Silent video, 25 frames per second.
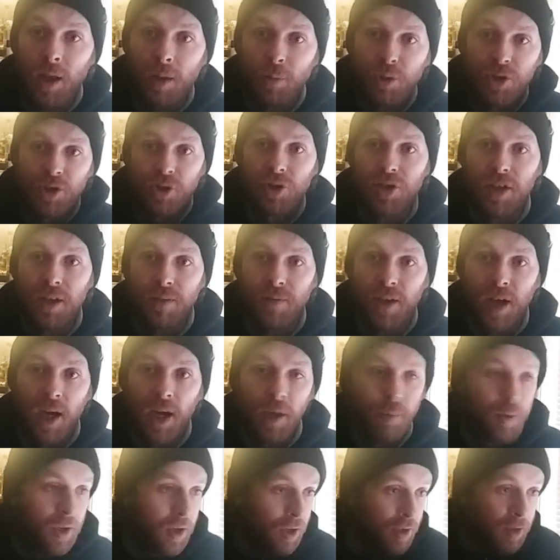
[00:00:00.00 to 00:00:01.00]
So just
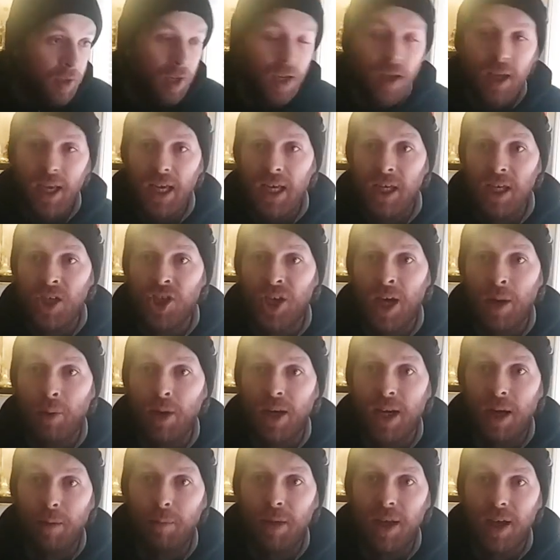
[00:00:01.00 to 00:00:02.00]
think about how stupid
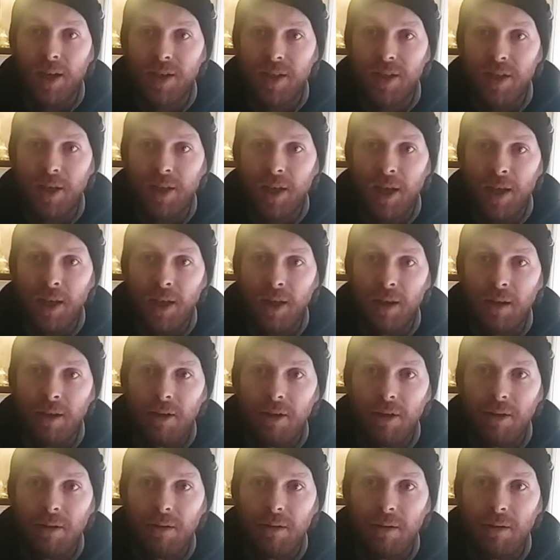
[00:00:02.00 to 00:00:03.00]
what you're saying is
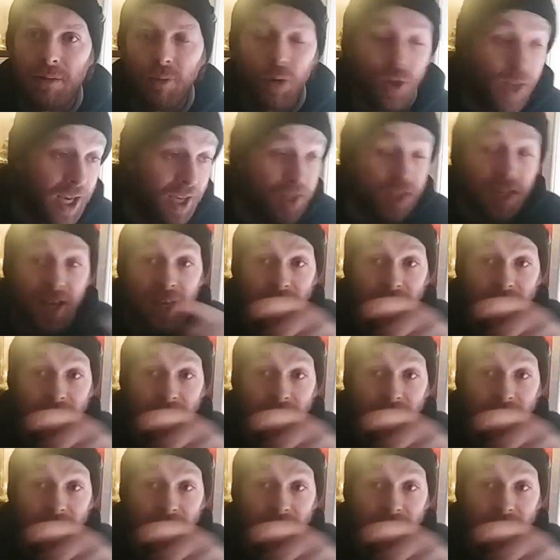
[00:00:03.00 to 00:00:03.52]
and saying, oh,